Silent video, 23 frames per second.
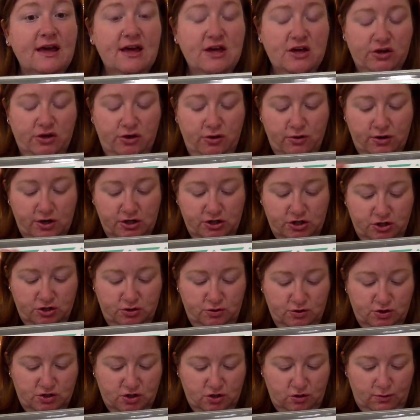You can
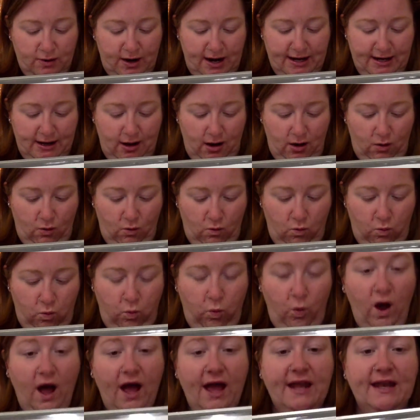choose to write a
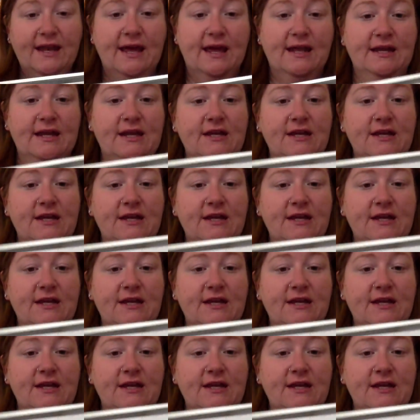1 in